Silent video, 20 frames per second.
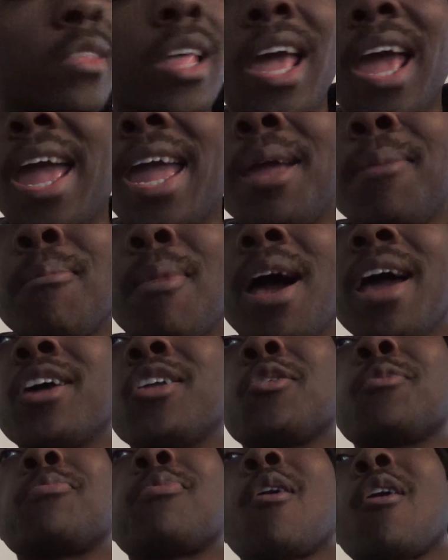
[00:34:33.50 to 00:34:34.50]
The A
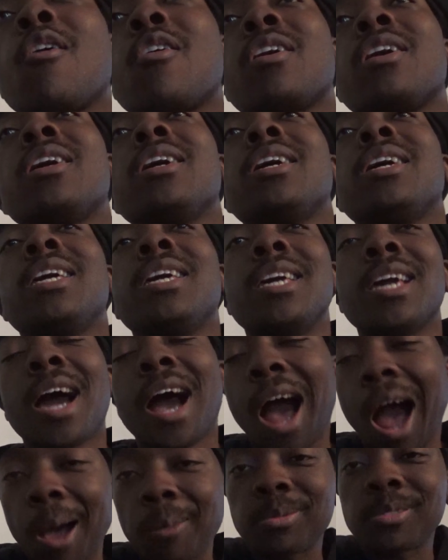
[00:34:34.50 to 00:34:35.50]
minor part. He
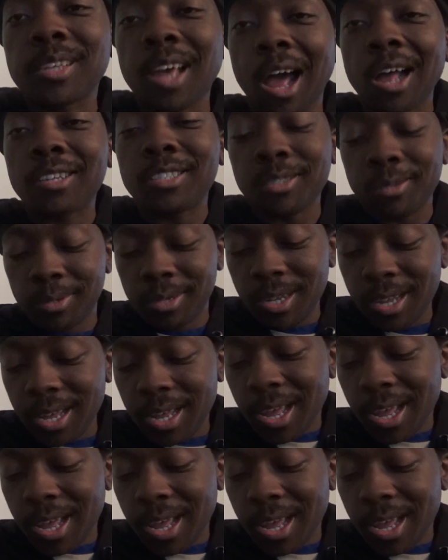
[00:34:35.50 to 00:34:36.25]
hopscotching.